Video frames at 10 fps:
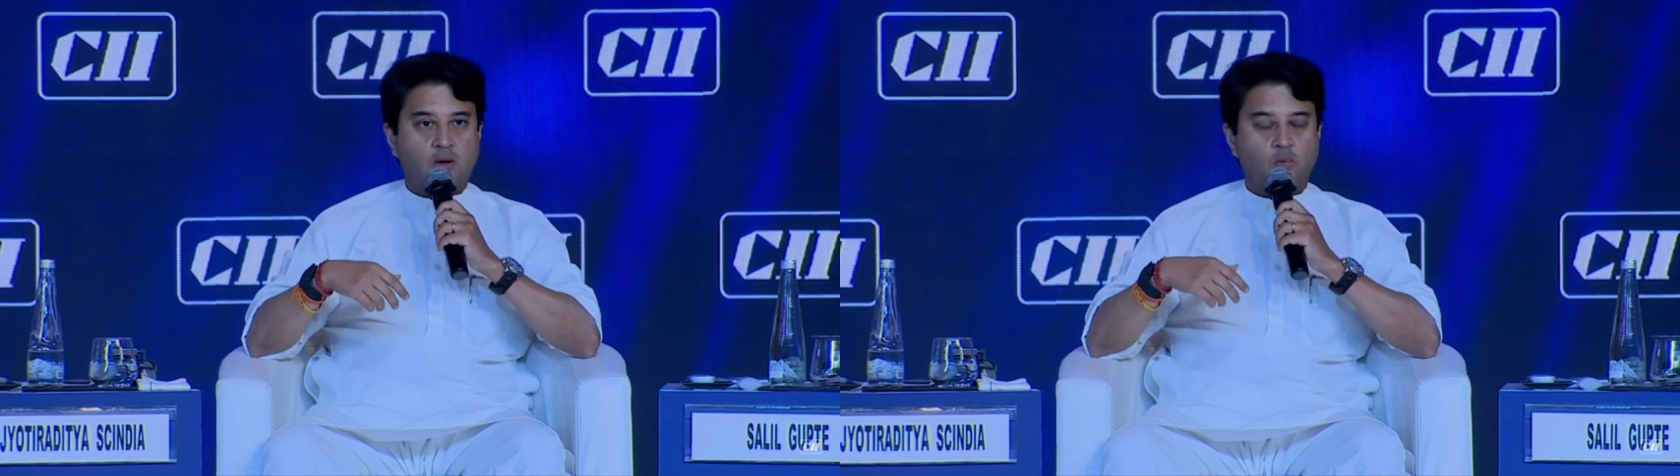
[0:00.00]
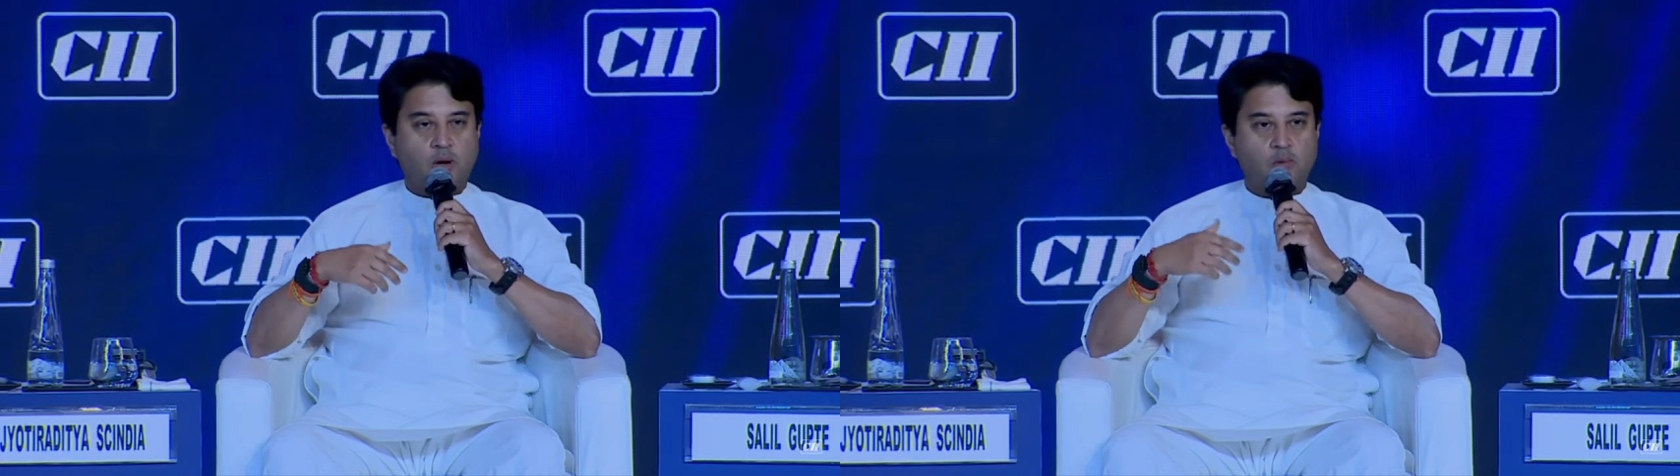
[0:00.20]

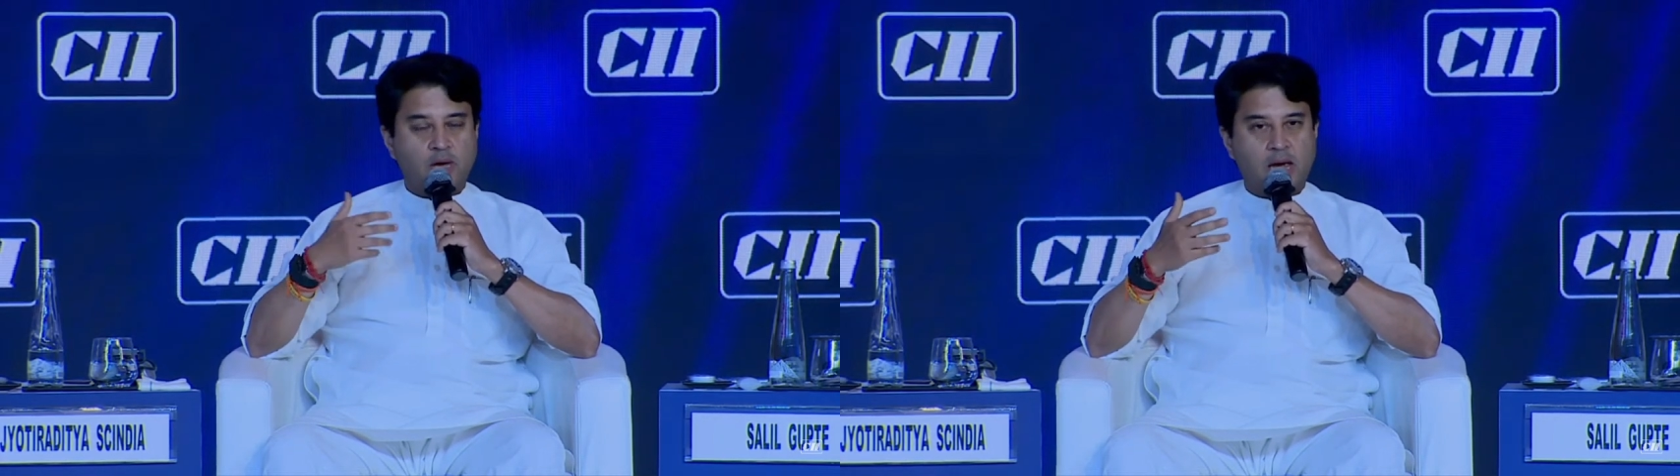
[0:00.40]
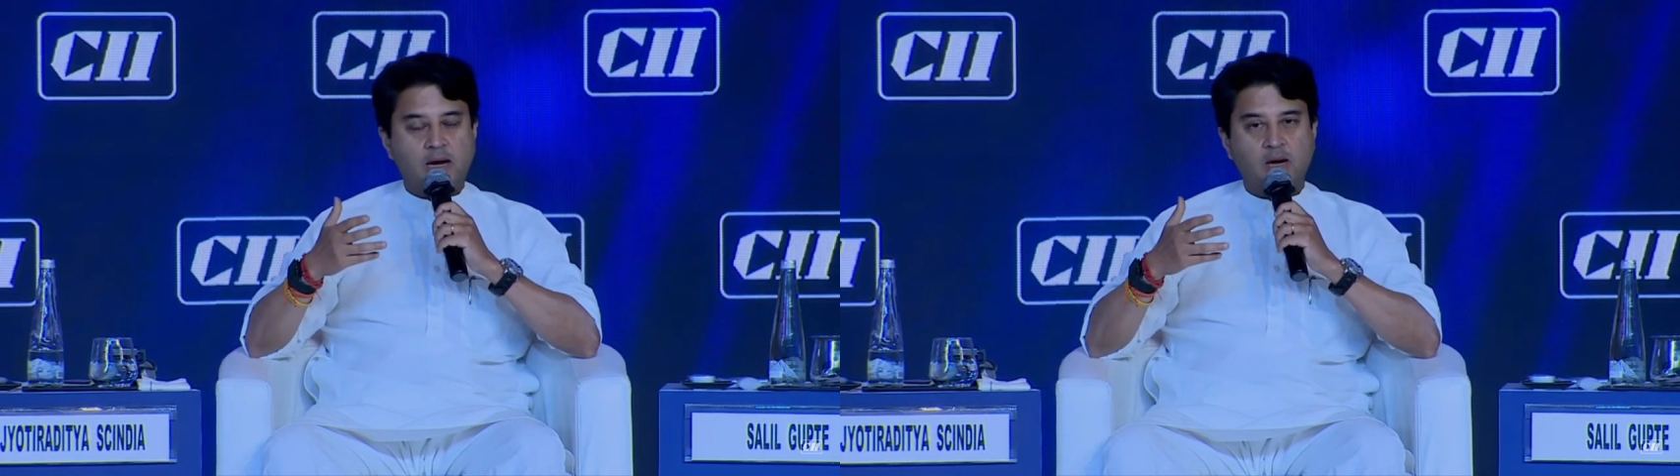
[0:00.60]
where
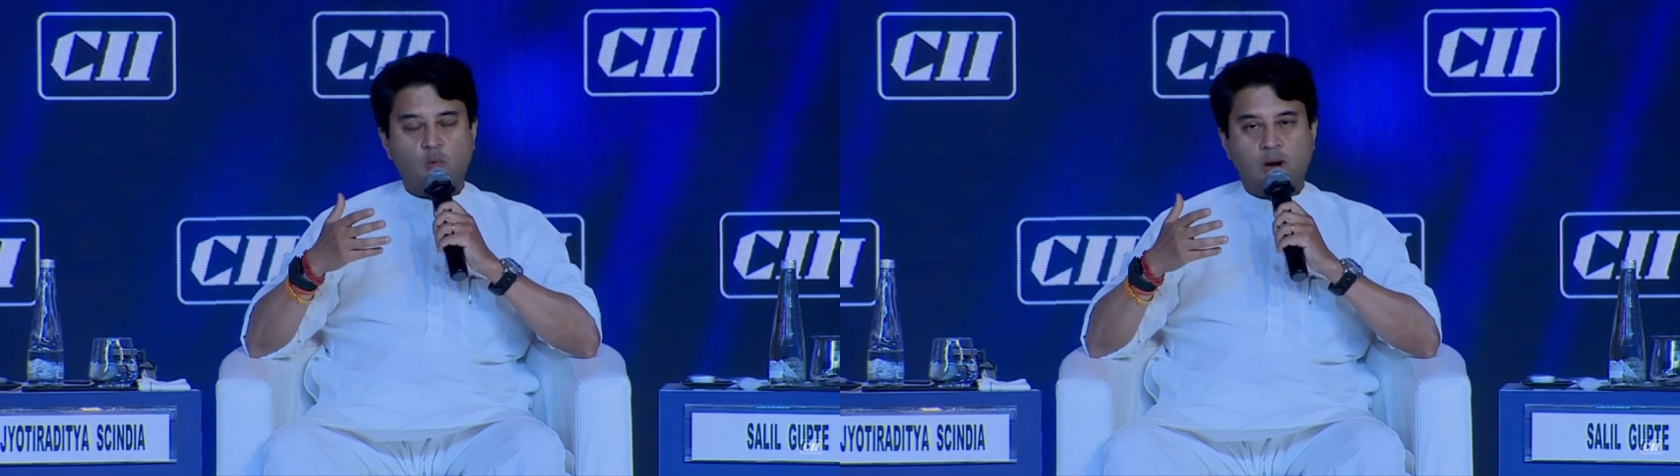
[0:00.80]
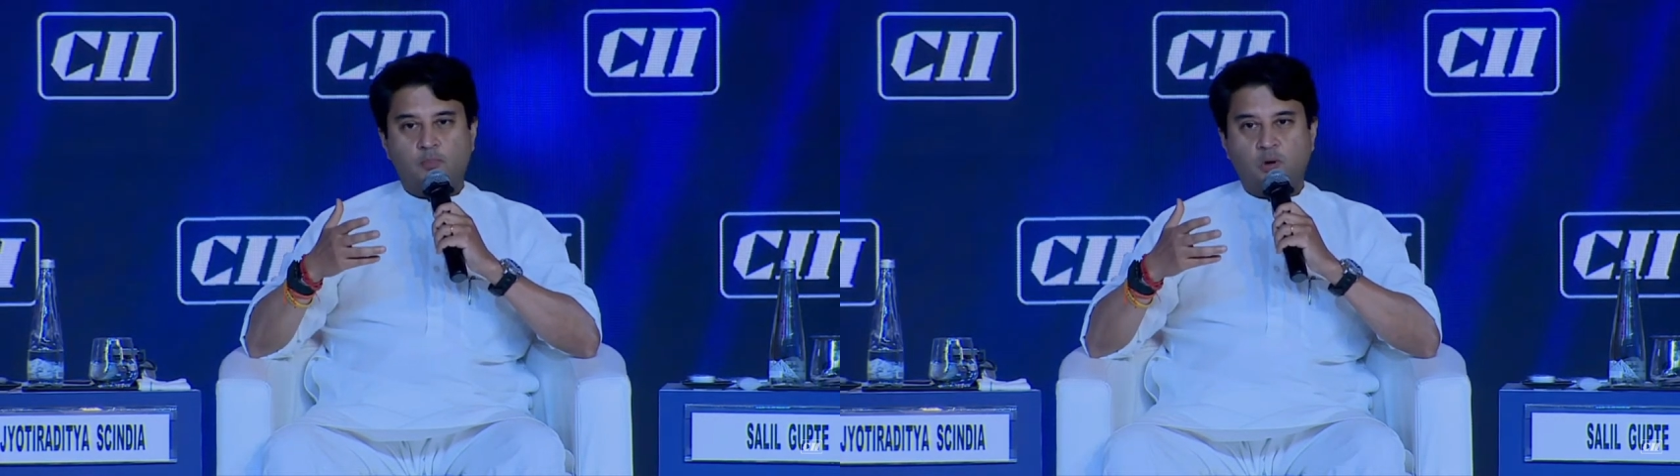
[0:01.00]
we had at
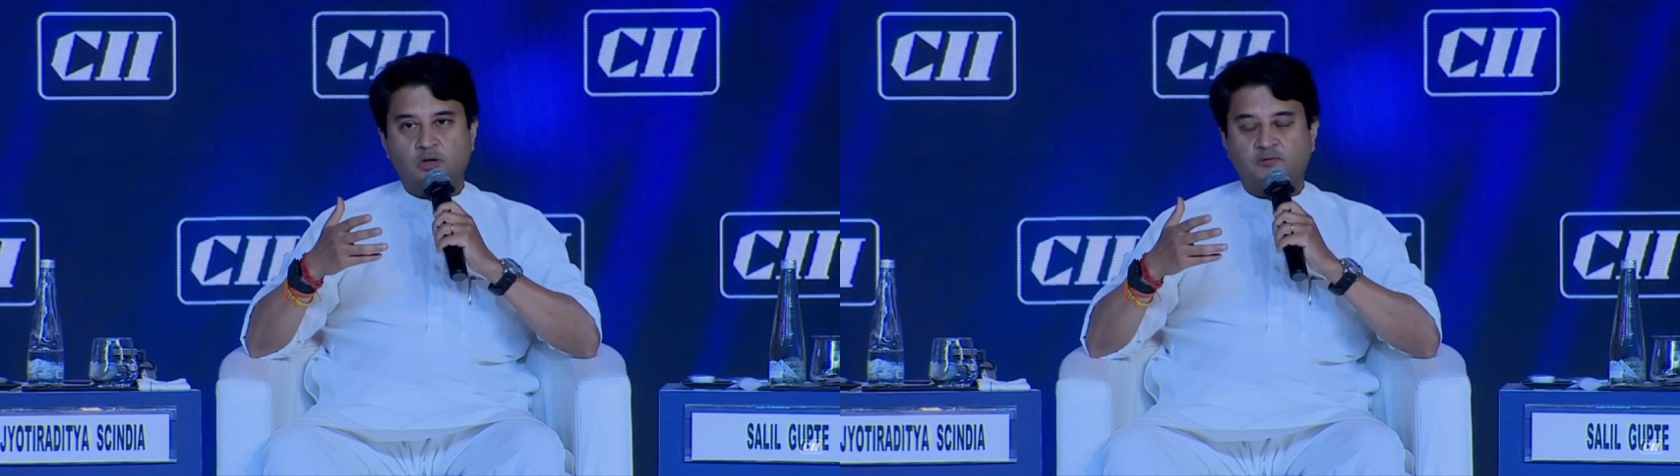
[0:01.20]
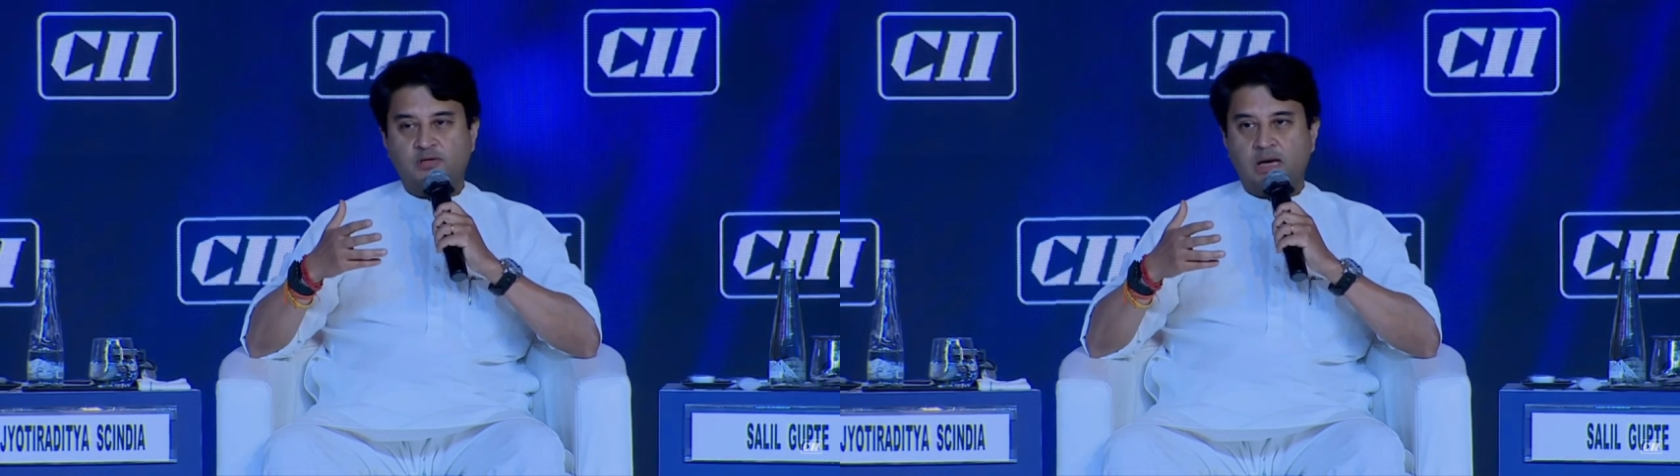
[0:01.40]
one
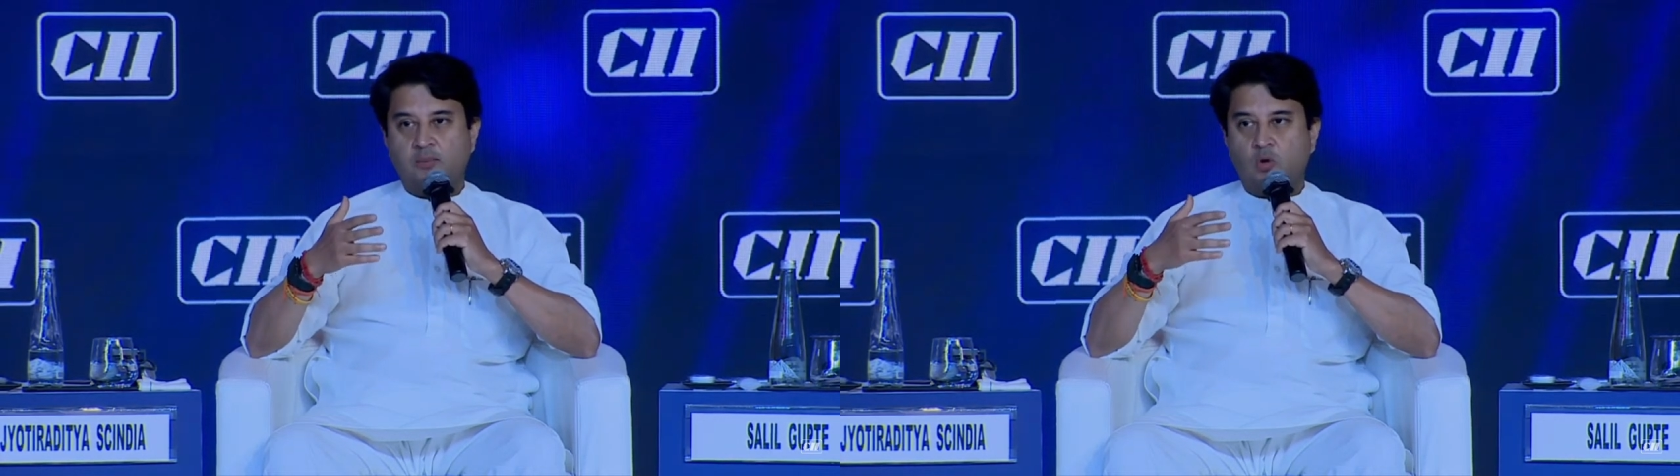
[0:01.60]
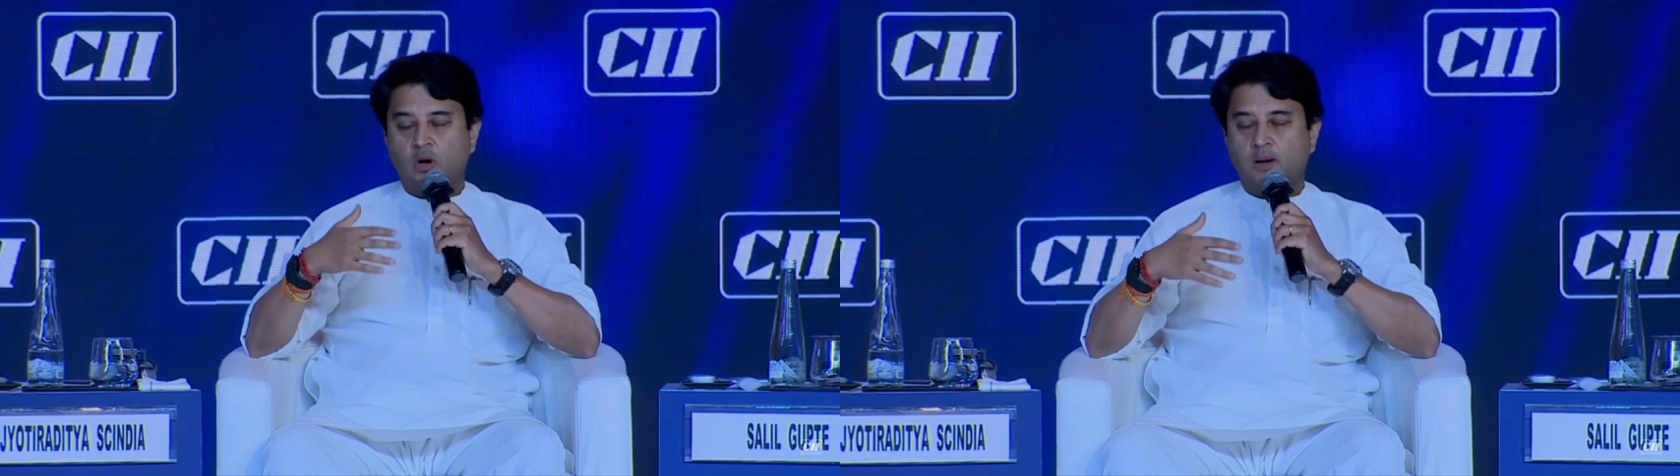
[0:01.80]
point of
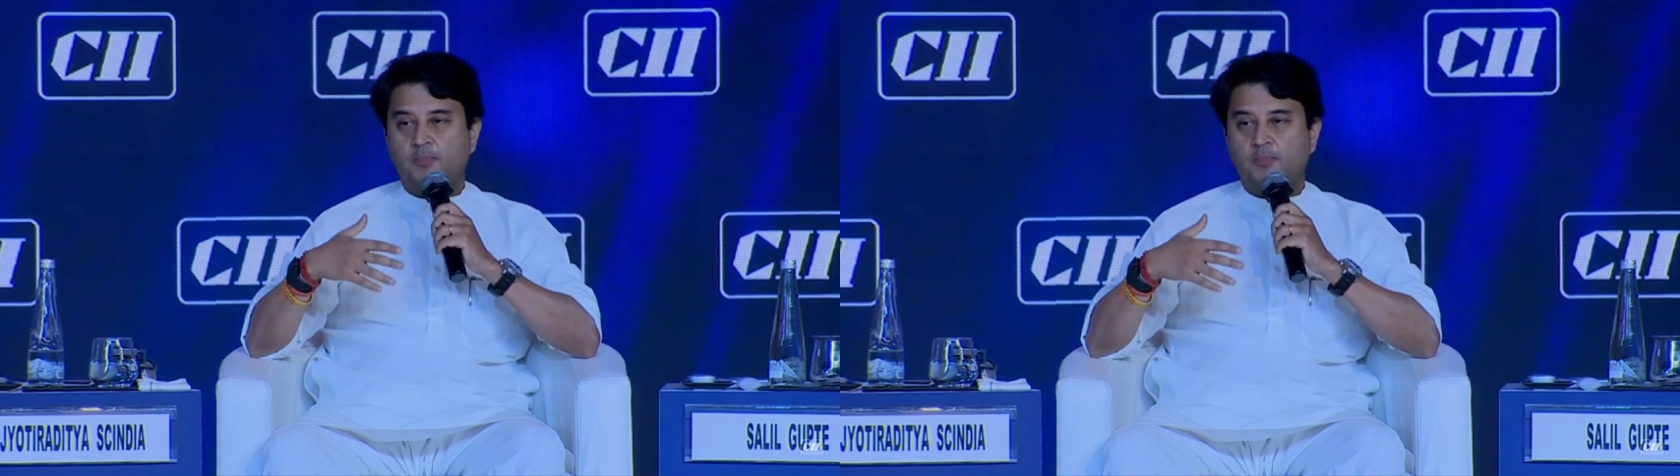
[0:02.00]
time all our